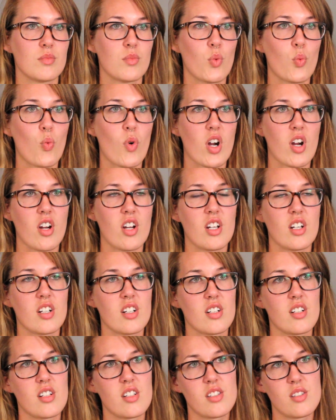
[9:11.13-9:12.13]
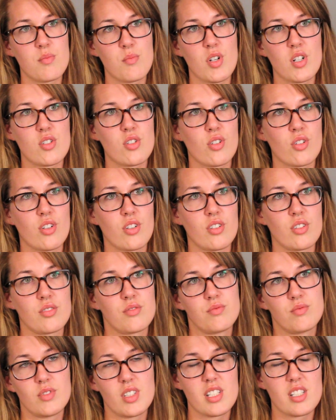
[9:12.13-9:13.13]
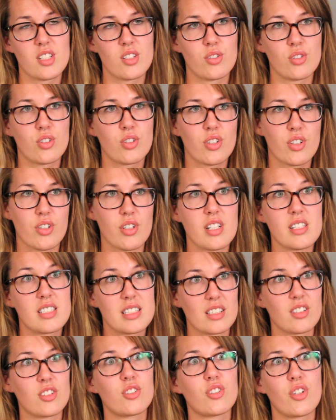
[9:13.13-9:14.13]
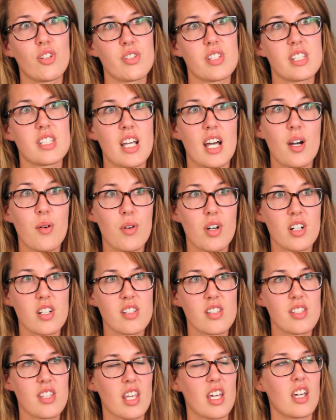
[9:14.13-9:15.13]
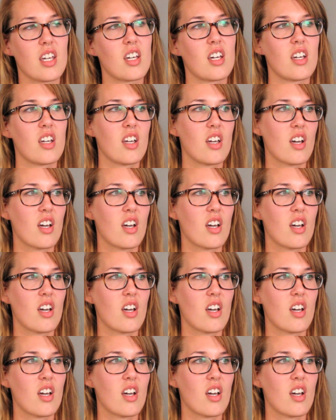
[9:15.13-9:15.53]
wearing as much or as little clothes as I was, like,